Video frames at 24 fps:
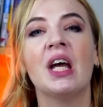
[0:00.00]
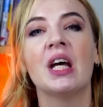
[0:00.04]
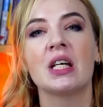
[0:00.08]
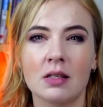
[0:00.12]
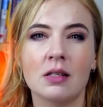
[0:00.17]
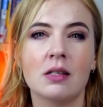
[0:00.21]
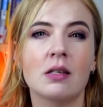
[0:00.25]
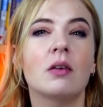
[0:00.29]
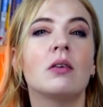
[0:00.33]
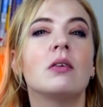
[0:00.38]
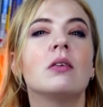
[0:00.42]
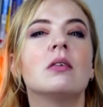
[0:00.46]

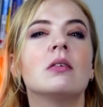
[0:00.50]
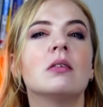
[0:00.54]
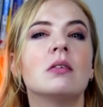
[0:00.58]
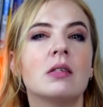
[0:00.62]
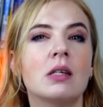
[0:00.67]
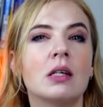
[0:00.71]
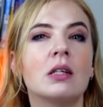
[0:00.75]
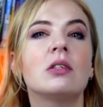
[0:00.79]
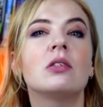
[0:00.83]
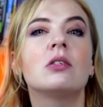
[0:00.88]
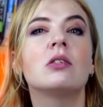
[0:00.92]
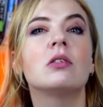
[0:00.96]
So use
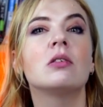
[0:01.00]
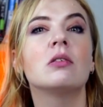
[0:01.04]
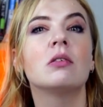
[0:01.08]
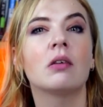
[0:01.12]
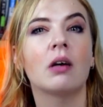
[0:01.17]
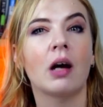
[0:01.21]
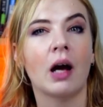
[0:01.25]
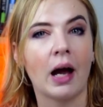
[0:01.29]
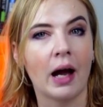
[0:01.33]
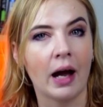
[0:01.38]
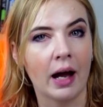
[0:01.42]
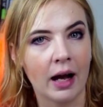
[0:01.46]
it to
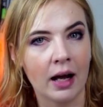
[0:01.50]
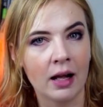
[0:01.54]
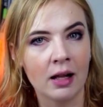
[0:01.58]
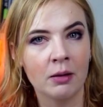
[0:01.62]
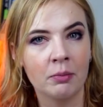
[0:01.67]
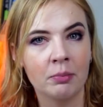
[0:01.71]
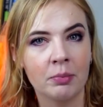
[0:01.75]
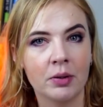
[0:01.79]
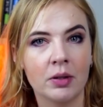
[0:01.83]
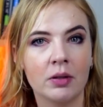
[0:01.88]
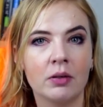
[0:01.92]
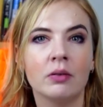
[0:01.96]

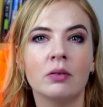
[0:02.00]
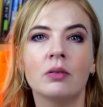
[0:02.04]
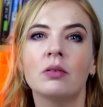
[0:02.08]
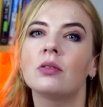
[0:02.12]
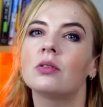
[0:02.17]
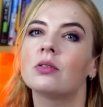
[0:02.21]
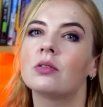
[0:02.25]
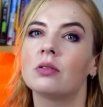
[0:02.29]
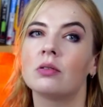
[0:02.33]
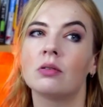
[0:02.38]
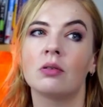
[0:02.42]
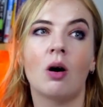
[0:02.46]
help you
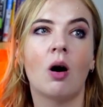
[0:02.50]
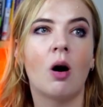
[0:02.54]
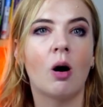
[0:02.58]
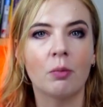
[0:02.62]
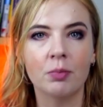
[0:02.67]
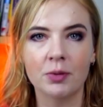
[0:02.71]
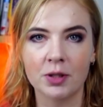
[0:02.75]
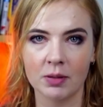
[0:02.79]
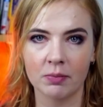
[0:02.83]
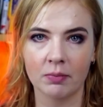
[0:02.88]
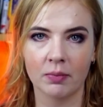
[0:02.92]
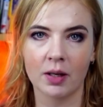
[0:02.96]
to
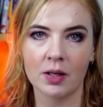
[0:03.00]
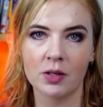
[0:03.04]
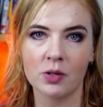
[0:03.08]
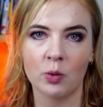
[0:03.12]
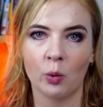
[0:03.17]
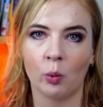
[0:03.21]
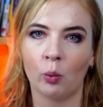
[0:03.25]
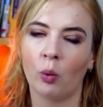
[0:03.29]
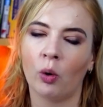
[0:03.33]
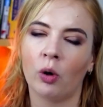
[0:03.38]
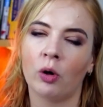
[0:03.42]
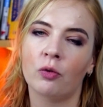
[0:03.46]
optimize
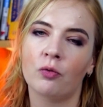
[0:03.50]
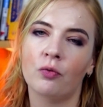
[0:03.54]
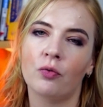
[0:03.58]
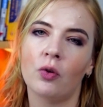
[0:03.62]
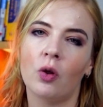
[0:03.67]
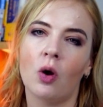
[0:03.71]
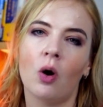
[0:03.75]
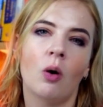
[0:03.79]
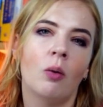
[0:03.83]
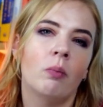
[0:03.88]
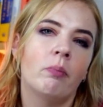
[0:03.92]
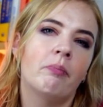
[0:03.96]
your
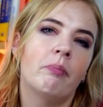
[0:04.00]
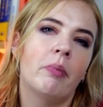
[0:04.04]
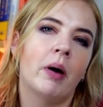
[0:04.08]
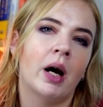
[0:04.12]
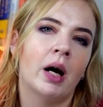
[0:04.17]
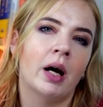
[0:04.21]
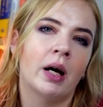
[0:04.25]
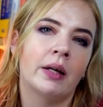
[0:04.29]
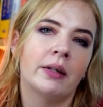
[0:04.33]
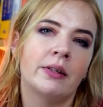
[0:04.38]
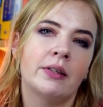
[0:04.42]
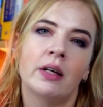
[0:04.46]
workflow,
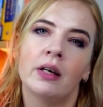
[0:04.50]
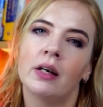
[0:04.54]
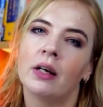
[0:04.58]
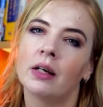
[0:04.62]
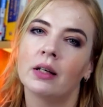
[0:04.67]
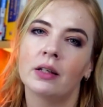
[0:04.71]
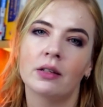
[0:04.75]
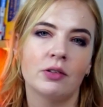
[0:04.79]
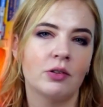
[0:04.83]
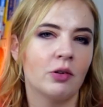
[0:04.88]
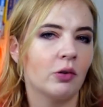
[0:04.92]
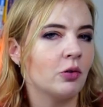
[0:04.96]
but
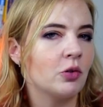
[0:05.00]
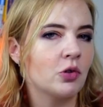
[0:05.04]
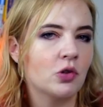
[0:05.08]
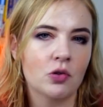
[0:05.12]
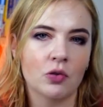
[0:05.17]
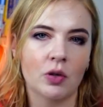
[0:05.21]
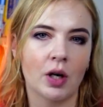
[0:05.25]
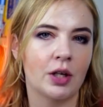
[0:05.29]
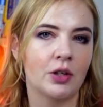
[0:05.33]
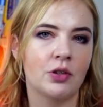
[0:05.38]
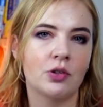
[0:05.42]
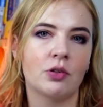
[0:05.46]
don't
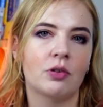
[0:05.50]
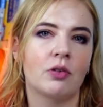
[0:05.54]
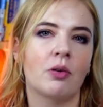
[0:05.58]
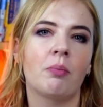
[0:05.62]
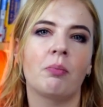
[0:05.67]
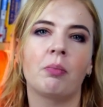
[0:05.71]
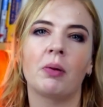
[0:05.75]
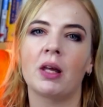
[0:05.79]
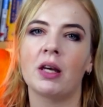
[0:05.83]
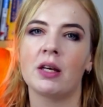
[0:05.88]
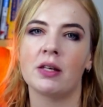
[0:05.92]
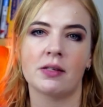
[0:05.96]
try to
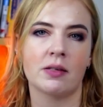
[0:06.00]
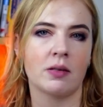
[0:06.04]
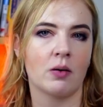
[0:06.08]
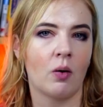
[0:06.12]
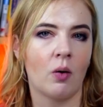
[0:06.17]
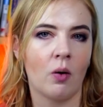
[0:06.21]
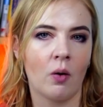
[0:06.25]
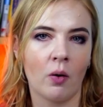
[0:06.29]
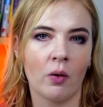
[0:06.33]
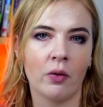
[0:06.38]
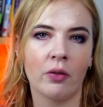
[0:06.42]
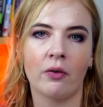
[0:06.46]
replace
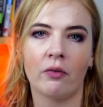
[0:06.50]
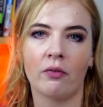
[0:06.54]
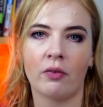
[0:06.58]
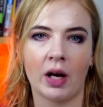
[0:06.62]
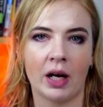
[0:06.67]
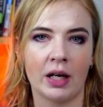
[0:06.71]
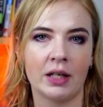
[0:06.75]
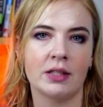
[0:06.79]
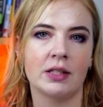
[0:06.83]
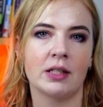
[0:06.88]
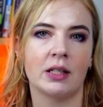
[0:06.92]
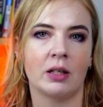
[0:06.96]
all the
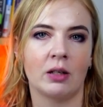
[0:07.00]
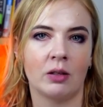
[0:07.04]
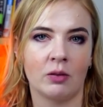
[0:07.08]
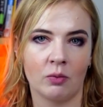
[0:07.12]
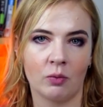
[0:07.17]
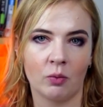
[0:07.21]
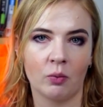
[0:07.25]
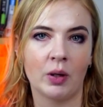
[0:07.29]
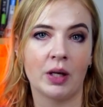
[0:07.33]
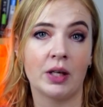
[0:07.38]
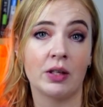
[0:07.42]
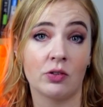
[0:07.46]

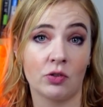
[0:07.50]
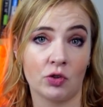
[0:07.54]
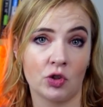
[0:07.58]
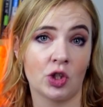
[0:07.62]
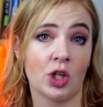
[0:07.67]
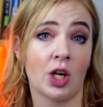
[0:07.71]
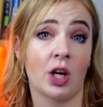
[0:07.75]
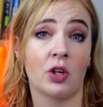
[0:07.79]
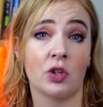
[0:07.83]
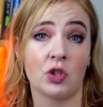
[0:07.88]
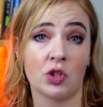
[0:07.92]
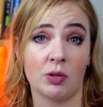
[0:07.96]
writing with
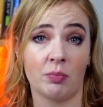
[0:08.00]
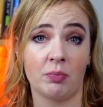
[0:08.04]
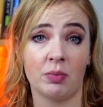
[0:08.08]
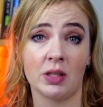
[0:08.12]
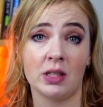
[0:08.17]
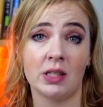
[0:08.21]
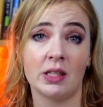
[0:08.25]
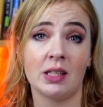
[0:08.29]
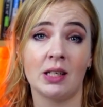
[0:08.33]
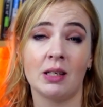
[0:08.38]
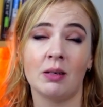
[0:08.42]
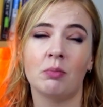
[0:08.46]

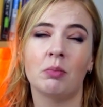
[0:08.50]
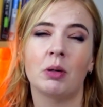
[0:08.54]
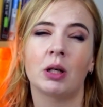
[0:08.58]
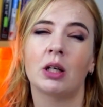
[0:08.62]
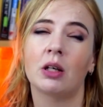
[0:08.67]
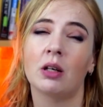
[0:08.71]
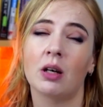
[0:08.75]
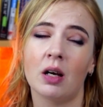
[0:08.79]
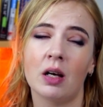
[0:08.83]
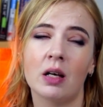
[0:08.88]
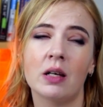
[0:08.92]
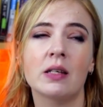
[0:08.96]
ChatGPT
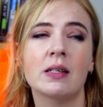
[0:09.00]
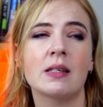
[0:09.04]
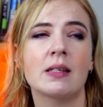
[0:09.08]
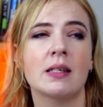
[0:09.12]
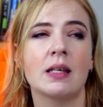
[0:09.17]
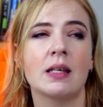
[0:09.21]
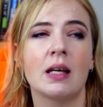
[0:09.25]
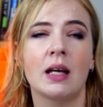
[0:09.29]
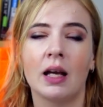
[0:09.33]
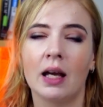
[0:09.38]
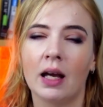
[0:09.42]
because